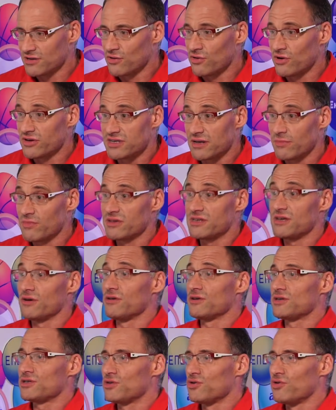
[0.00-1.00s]
Or someone tell
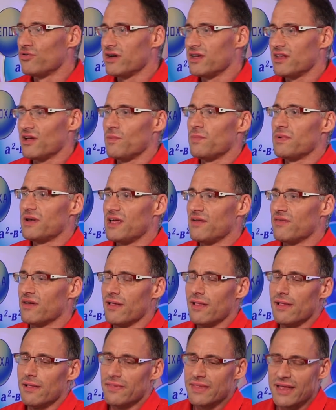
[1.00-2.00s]
you a story, you don't believe
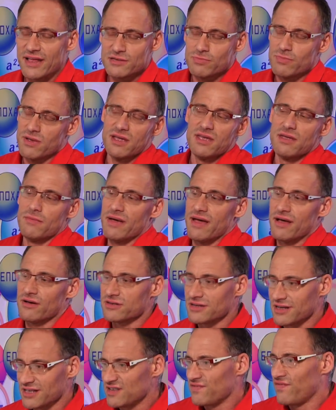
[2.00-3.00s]
it, that's Mickey
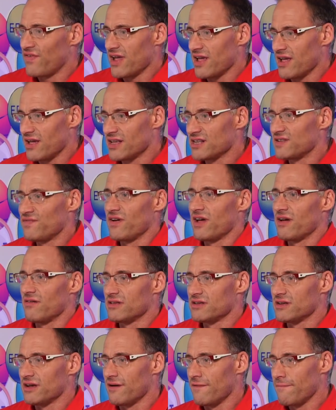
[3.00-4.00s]
Mouse, it's fake, it's fairy
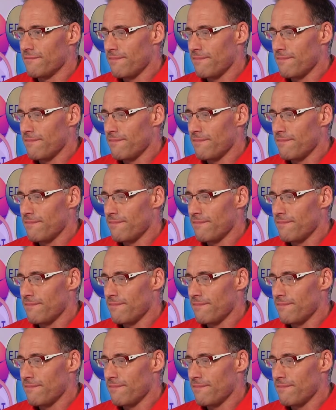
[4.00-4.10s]
tale.